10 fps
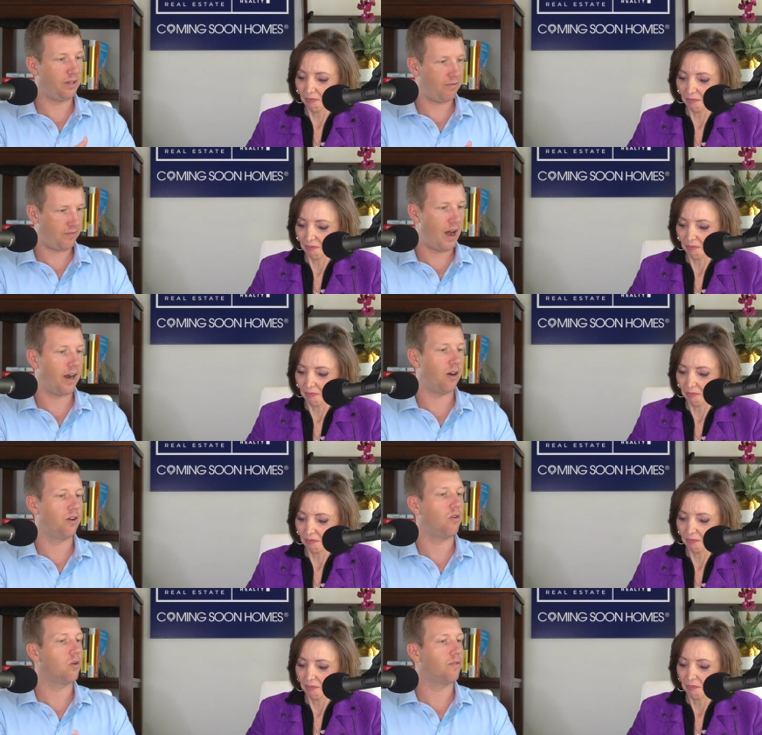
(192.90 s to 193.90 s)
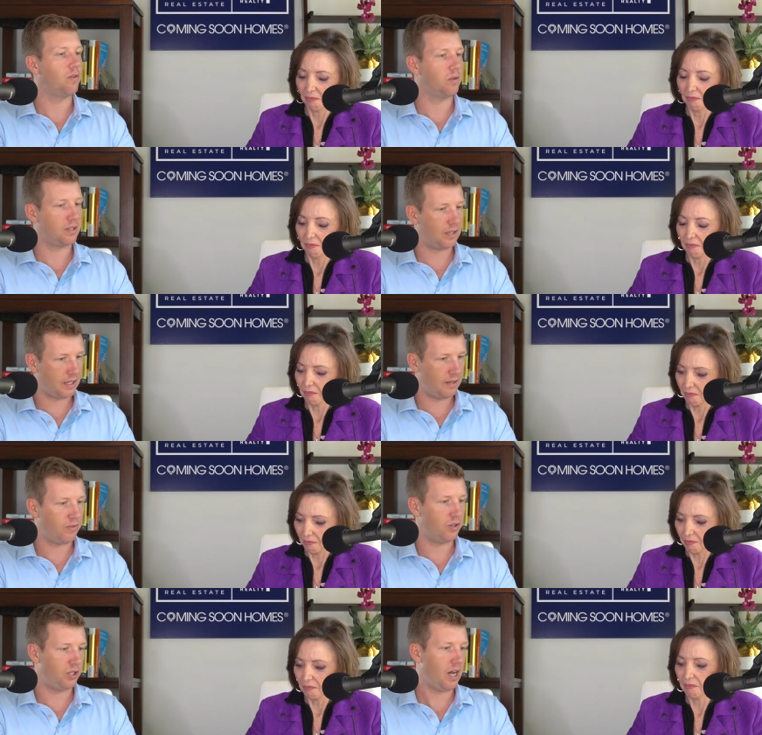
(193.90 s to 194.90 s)
Speaker 1: get fired or if you were to leave your
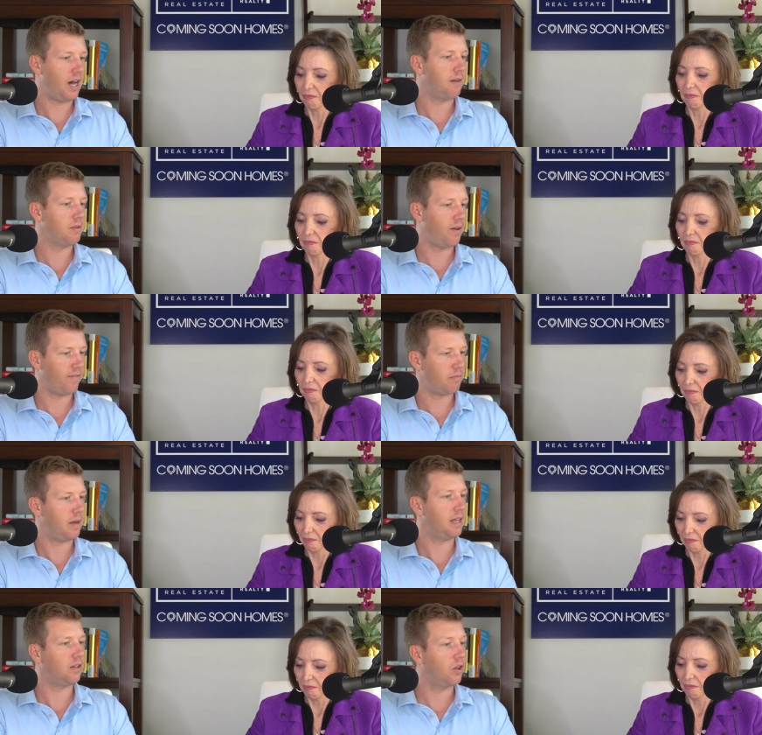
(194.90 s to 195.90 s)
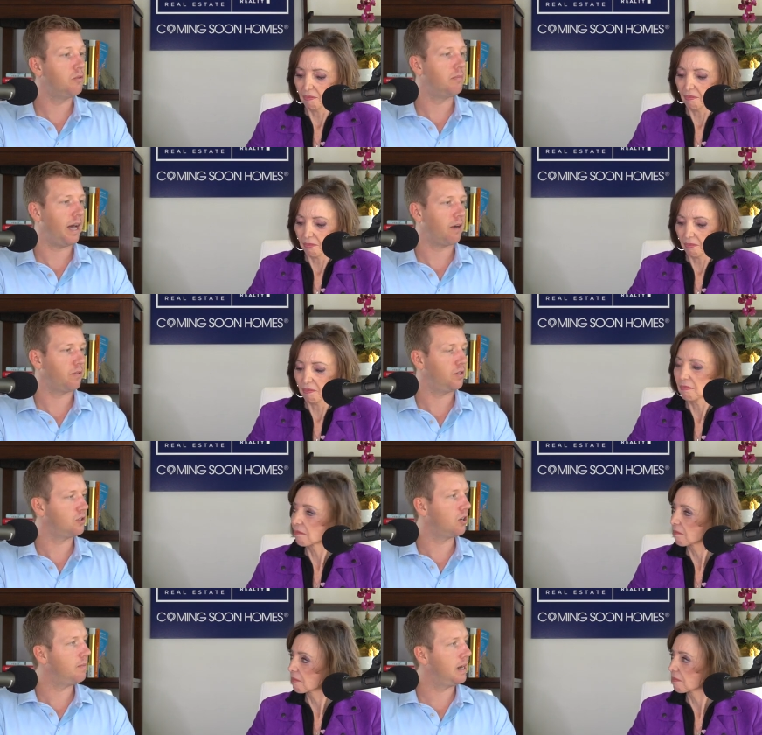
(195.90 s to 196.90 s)
job, you have to pay the loan back within a
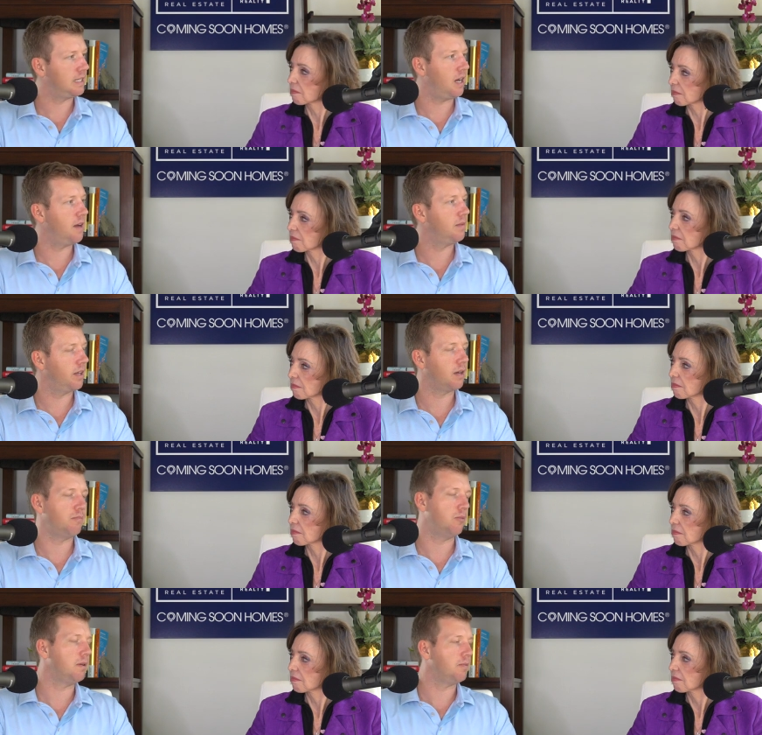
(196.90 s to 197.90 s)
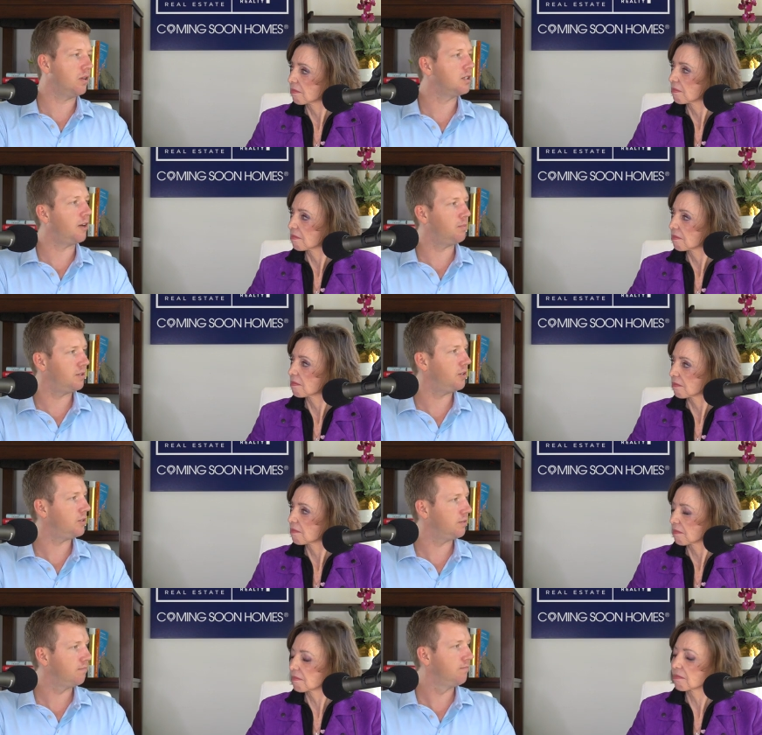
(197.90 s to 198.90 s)
certain amount of time, and that can put people in a tough position.
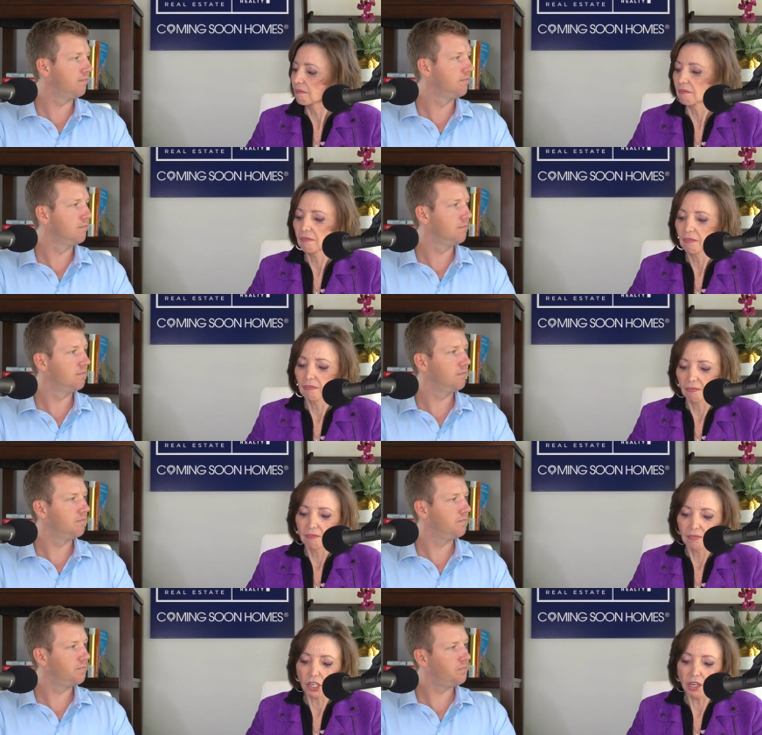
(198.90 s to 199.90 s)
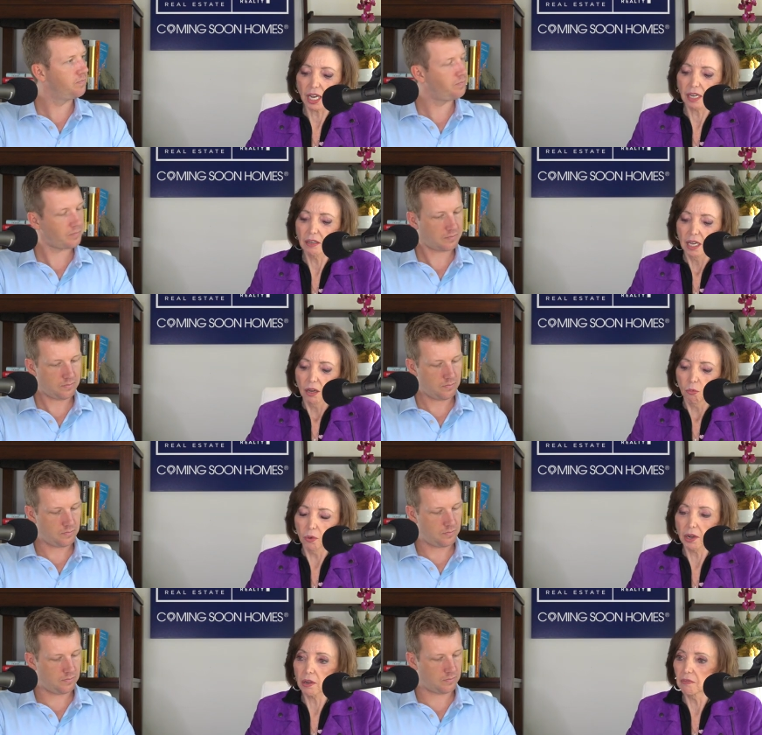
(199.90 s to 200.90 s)
Speaker 2: Mm-hmm. Okay.
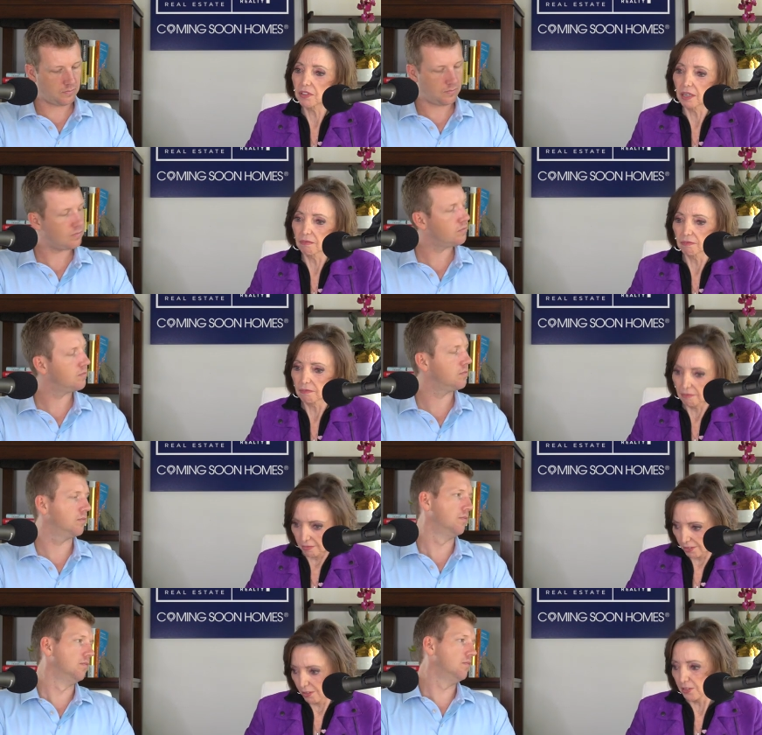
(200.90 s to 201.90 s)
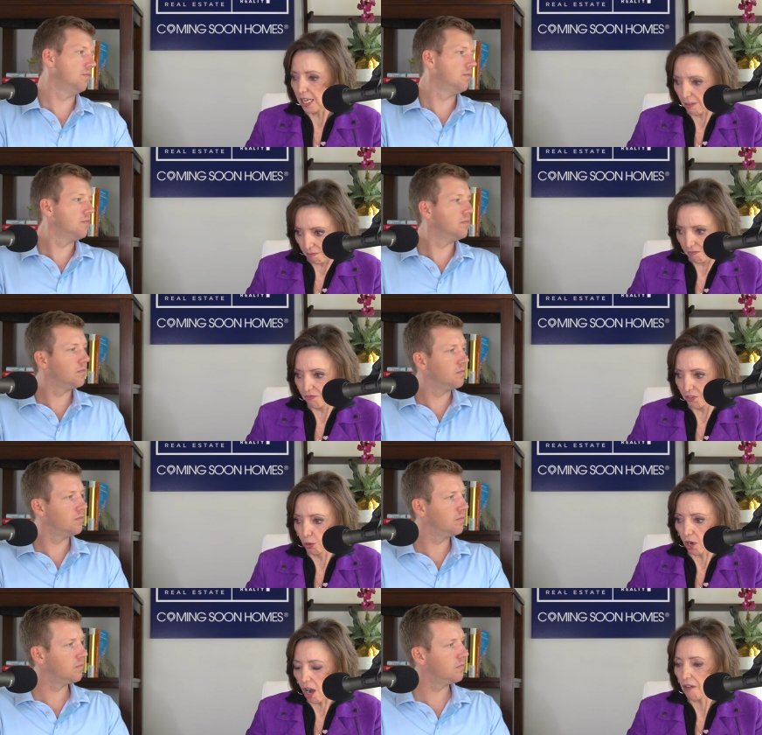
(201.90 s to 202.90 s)
Well, if they they feel
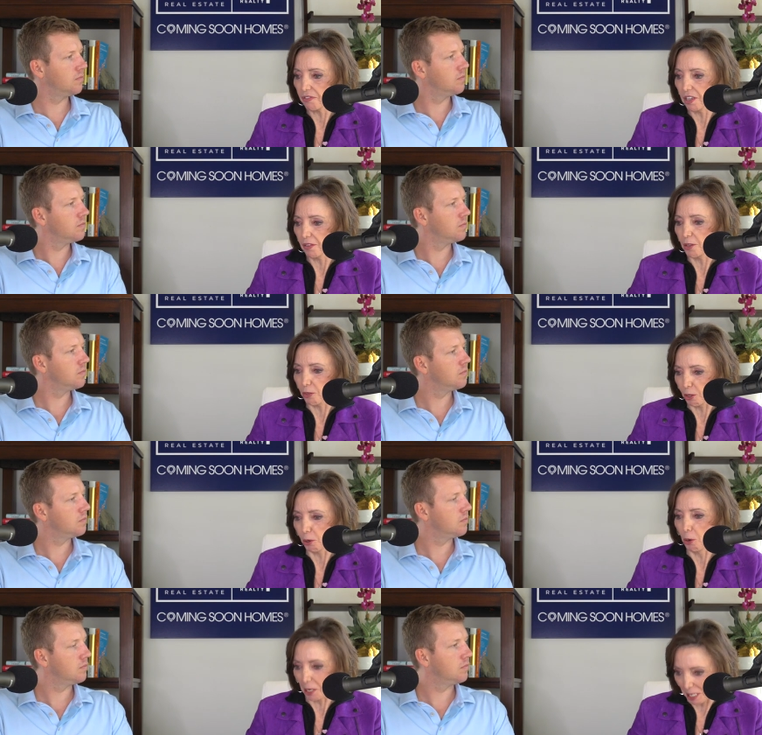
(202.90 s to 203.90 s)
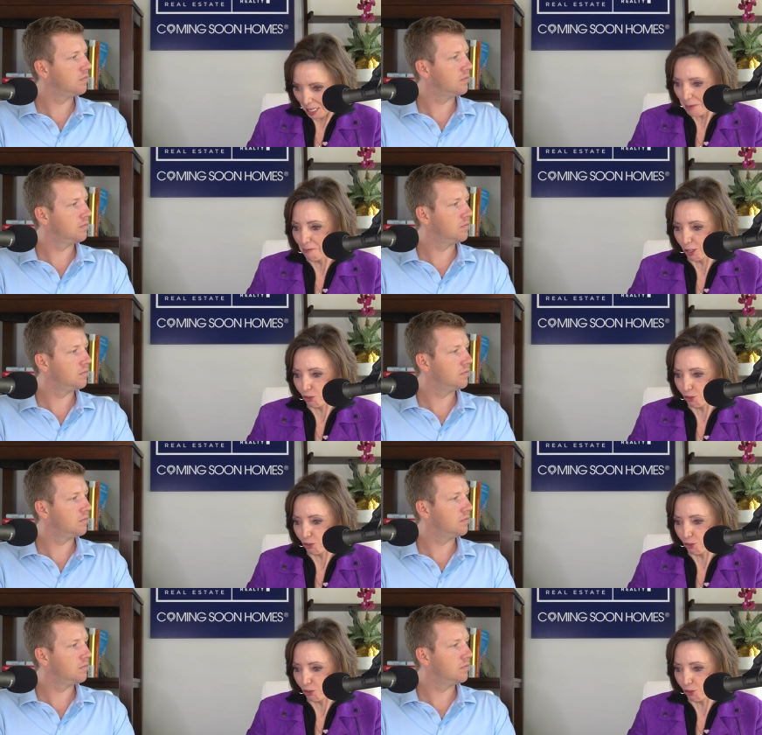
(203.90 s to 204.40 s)
confident that they're going to keep their